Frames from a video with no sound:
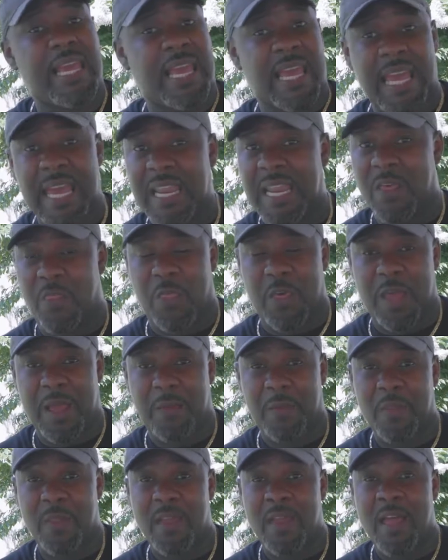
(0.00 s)
anything.
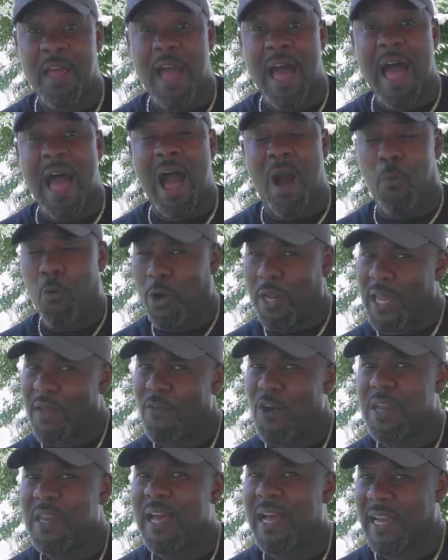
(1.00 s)
I want to give
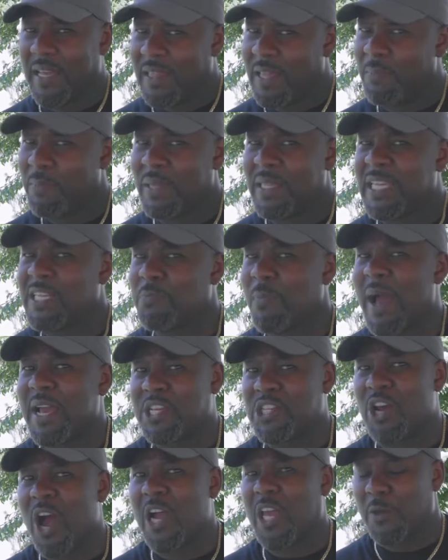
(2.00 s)
you a nugget, but this might
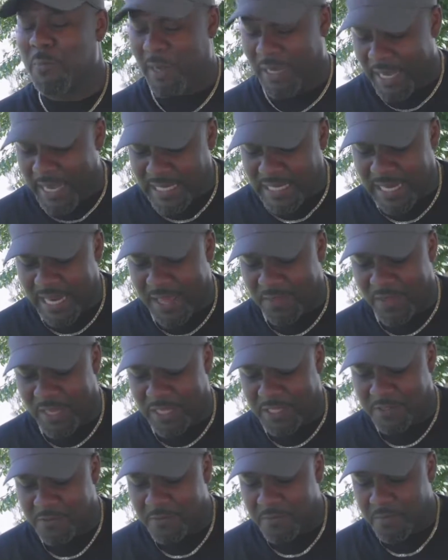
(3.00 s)
shock you, but listen at
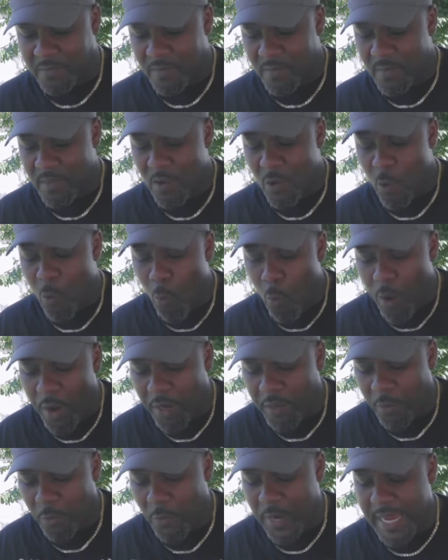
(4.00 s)
this. One
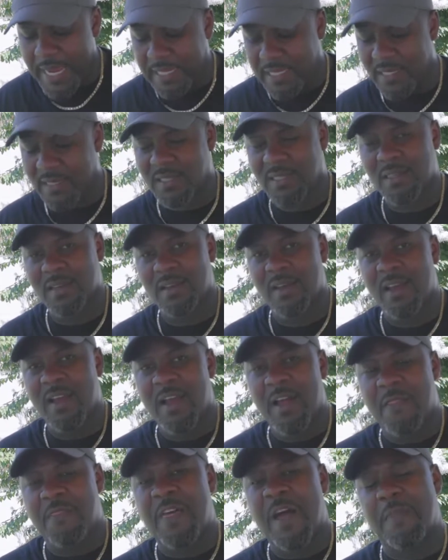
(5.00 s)
of the reasons
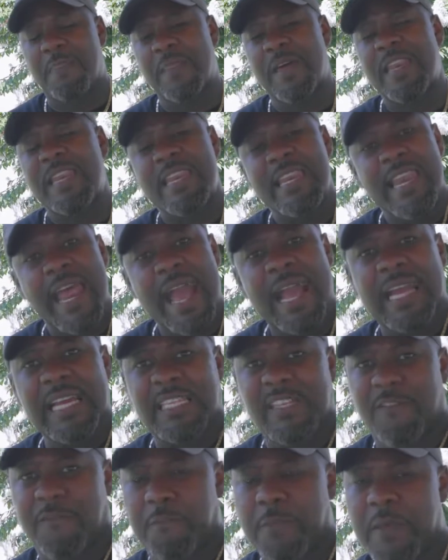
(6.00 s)
that the
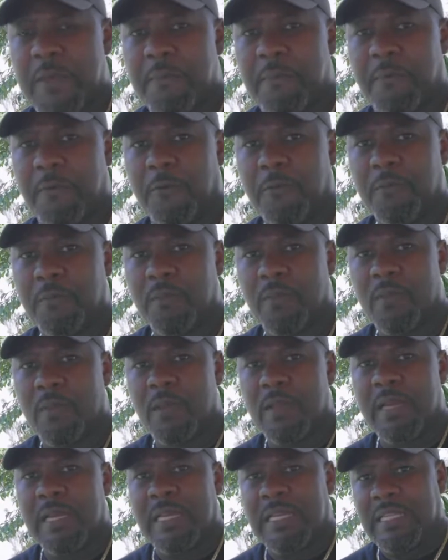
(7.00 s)
negative people
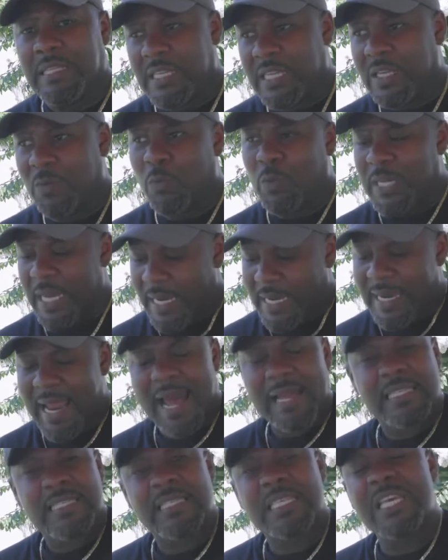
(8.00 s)
did
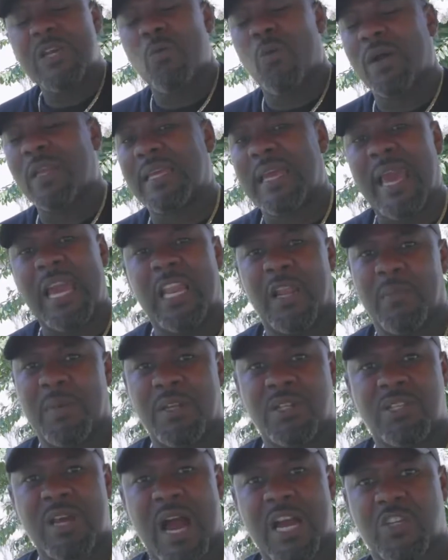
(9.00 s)
not see what Caleb
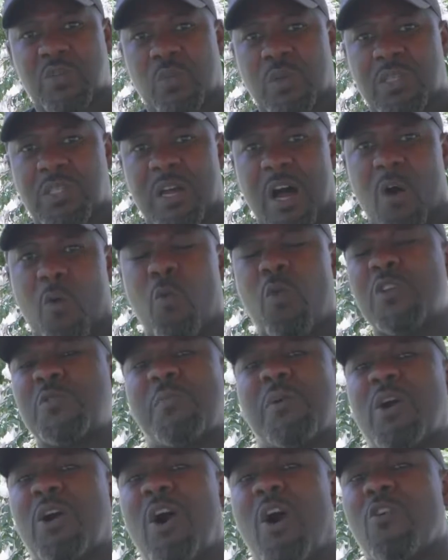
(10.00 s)
and Joshua saw was
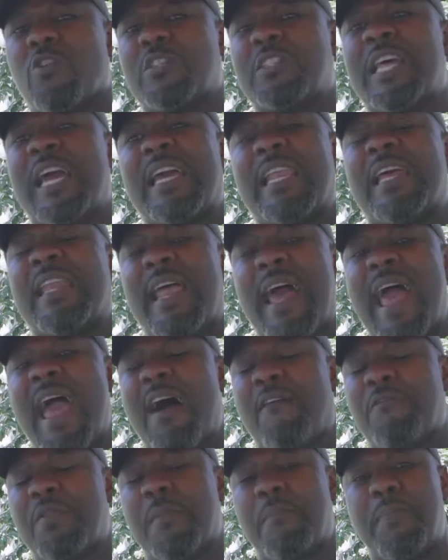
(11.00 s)
because they didn't
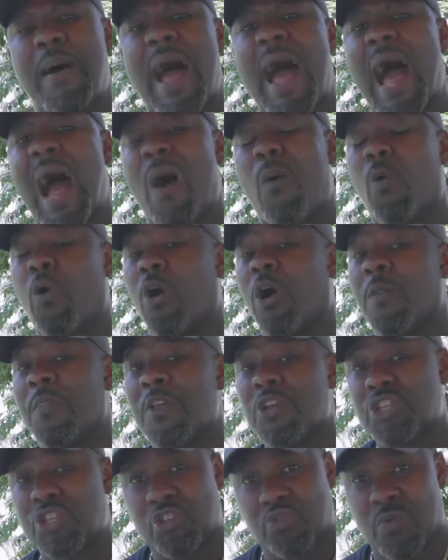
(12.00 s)
have the power or
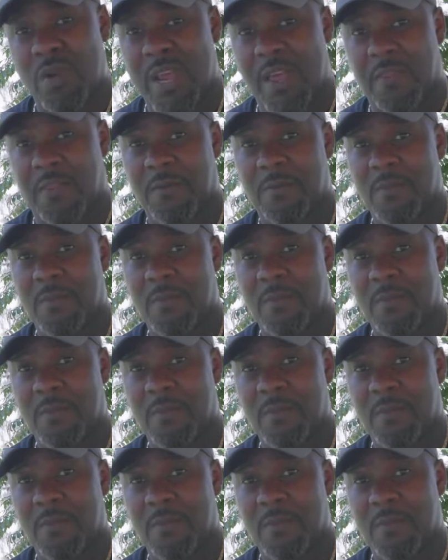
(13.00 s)
the strength.